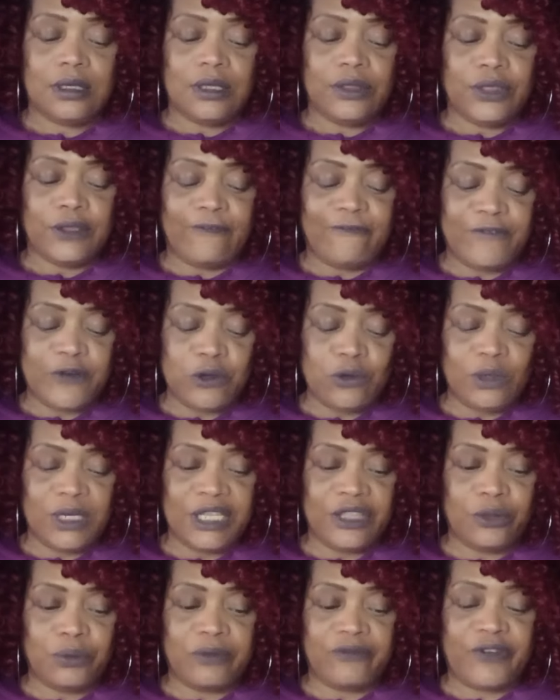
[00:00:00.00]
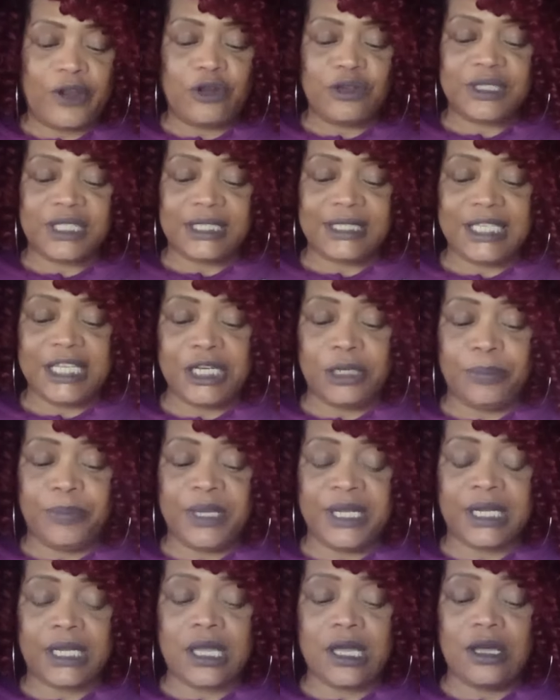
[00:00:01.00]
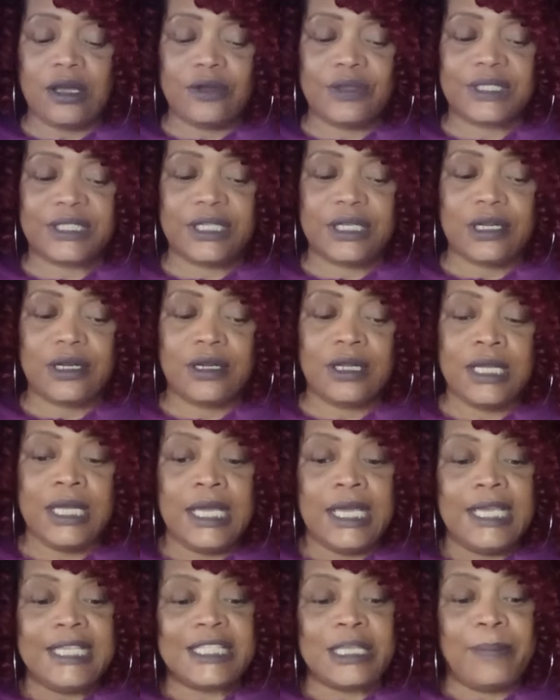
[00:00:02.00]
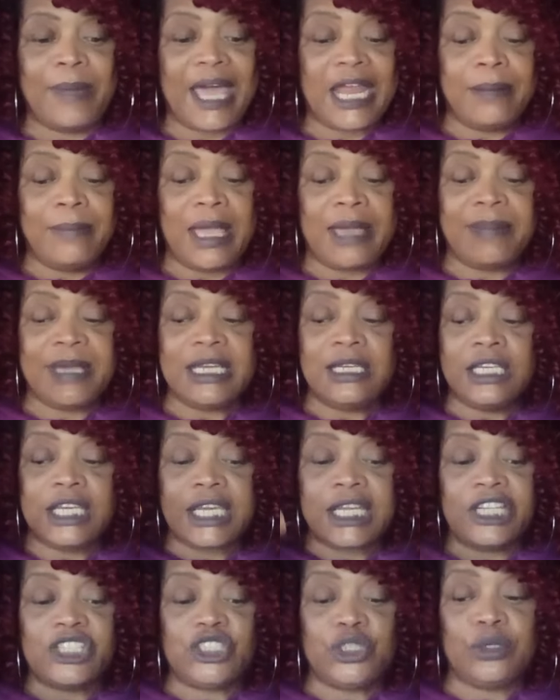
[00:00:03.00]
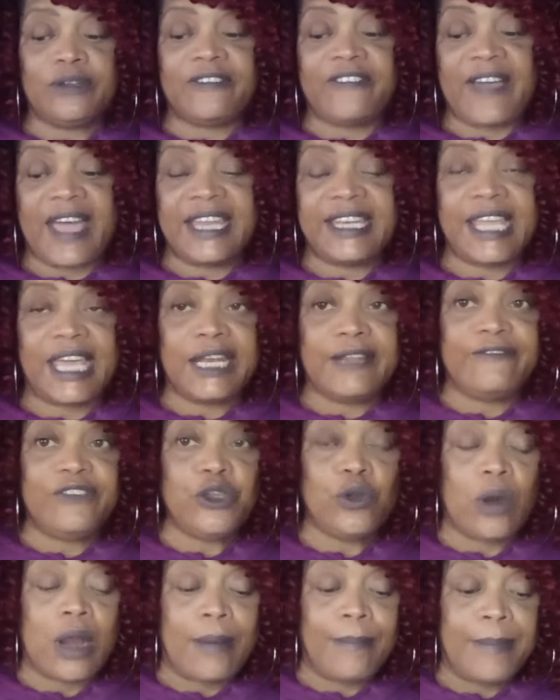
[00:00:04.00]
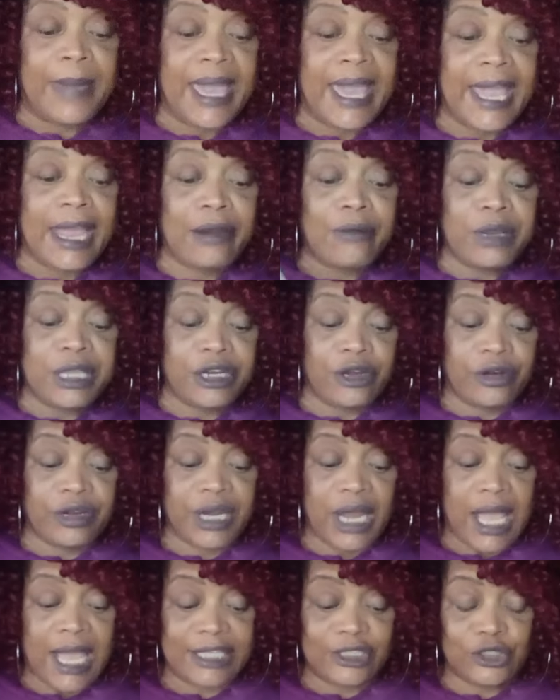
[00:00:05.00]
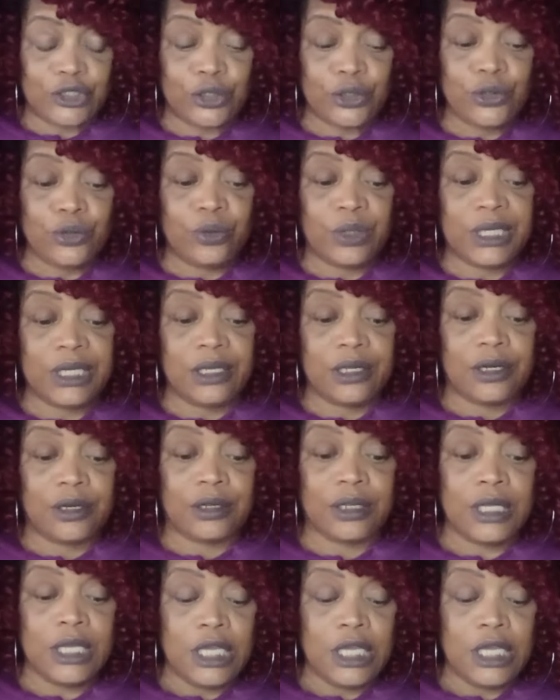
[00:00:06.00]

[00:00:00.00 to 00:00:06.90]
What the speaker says: The Fool in the reverse, the Ten of Pentacles here. Somebody may be looking at you to find out if you are married or not too here.